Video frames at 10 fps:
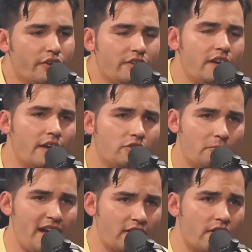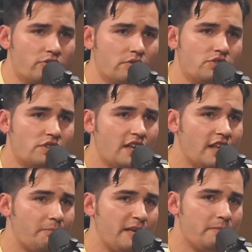"Yeah, dude, but I could also understand
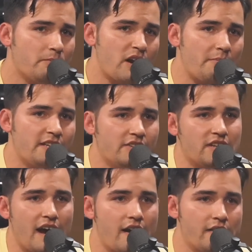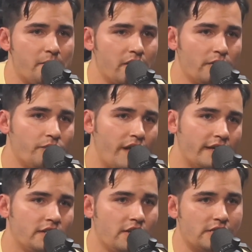like people probably get tired of the Maryland
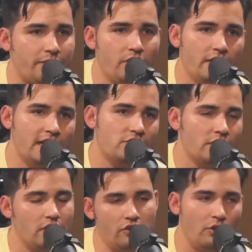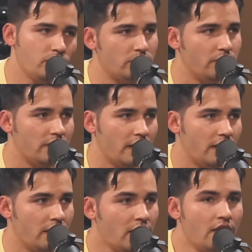flag thing because I feel like that's like the go-to
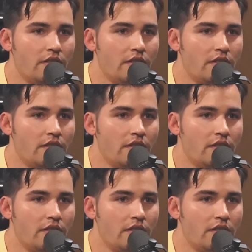thing.